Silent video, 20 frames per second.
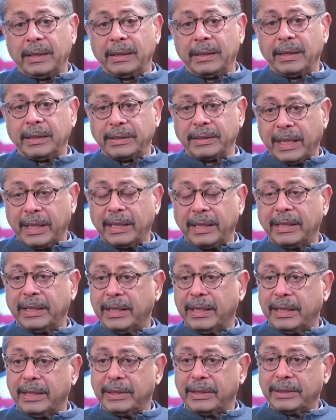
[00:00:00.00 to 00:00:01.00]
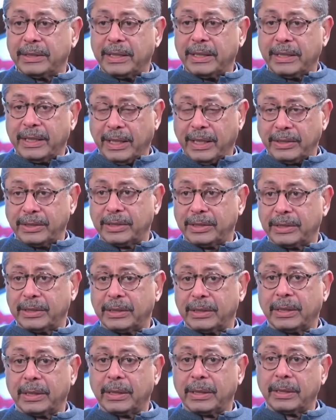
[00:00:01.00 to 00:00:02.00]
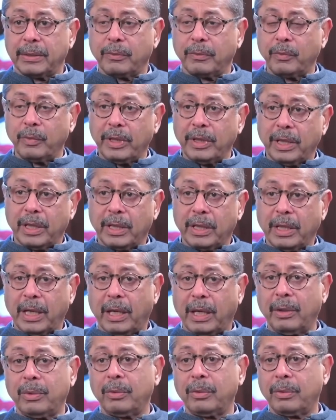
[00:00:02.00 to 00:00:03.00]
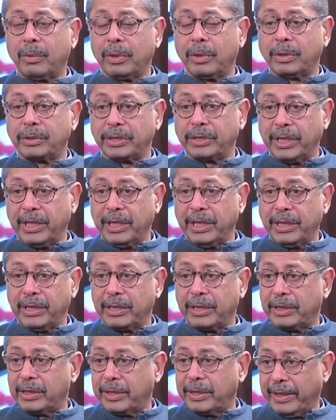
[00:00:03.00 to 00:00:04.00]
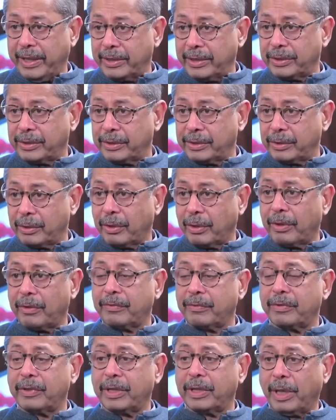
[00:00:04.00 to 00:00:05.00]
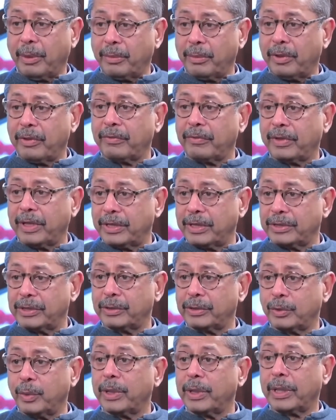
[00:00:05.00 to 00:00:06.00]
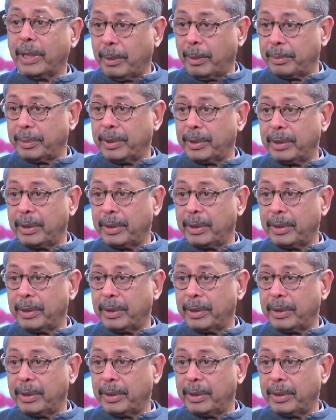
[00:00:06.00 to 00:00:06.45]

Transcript: The second thing is that yes, we are now seeing the trends of the number of cases going up